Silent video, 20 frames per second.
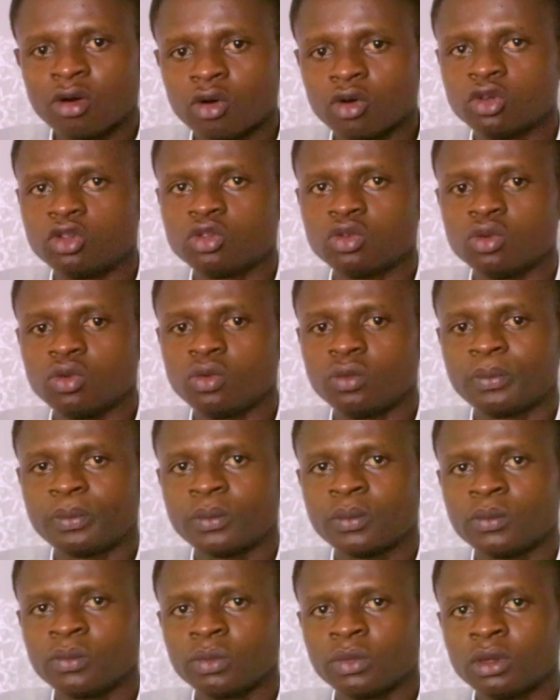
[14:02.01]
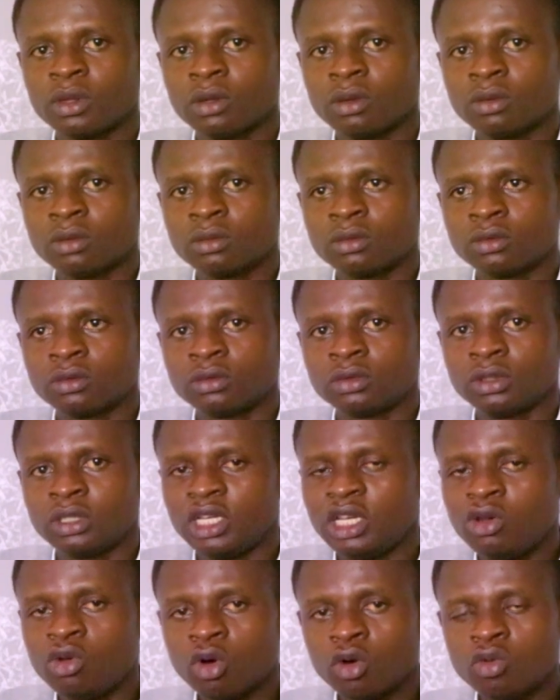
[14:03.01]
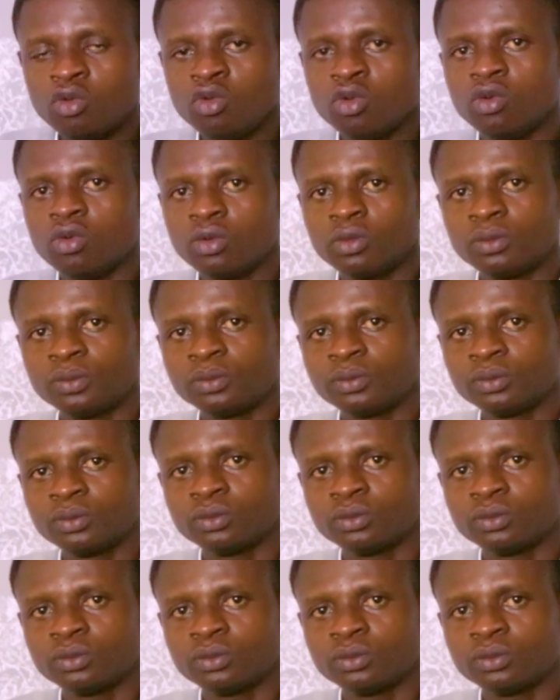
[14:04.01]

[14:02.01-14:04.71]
also, they don't know.